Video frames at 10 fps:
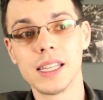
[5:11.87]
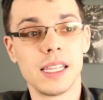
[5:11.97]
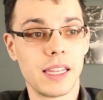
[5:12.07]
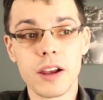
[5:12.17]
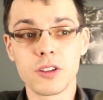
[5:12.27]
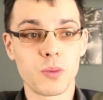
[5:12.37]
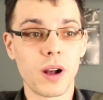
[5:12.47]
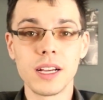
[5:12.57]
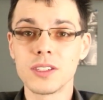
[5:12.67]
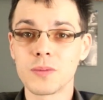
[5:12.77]
there's
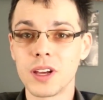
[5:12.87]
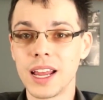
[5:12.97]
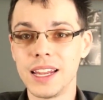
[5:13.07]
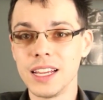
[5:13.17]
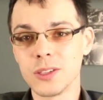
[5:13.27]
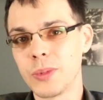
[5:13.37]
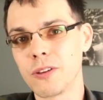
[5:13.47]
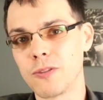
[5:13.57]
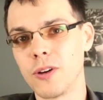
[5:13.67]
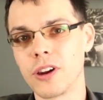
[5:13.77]
probably some good ideas
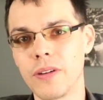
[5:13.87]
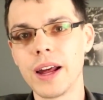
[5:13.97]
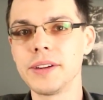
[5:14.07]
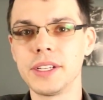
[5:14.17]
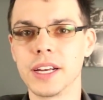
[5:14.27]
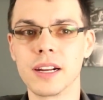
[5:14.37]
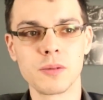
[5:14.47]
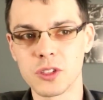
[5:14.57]
being floated around here.